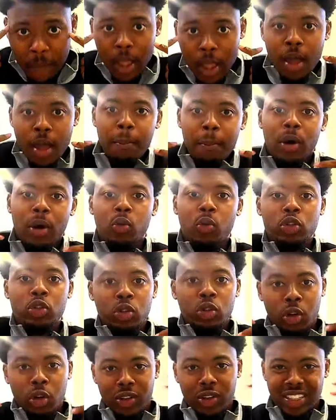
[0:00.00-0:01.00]
But when you
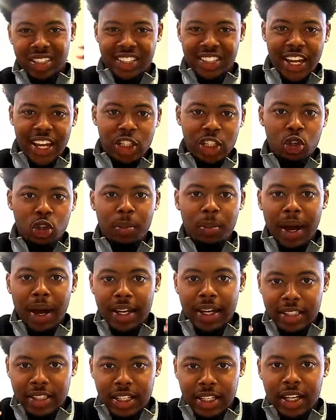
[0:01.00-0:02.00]
learn to change your
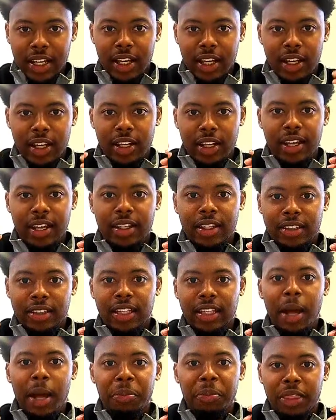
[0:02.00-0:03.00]
mindset and
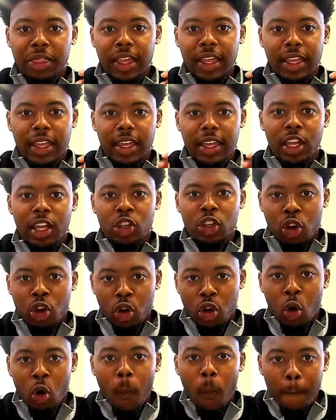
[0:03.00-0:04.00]
stop thinking in your
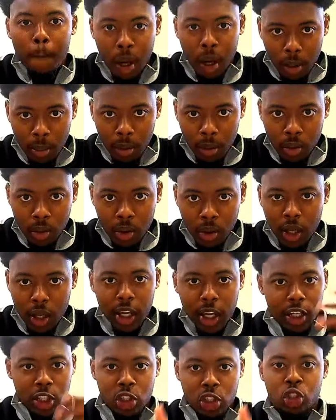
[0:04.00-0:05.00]
own bubble and
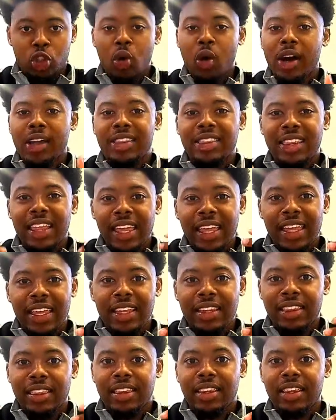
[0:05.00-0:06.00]
start thinking
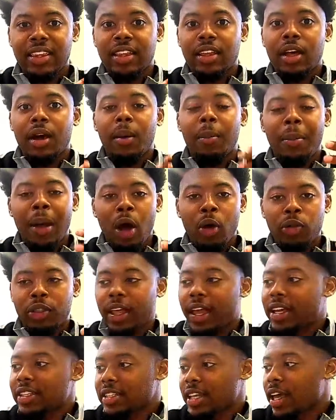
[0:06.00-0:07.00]
about
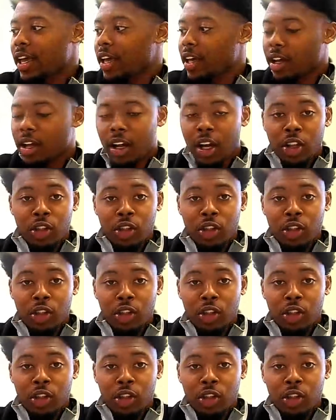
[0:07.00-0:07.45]
things at other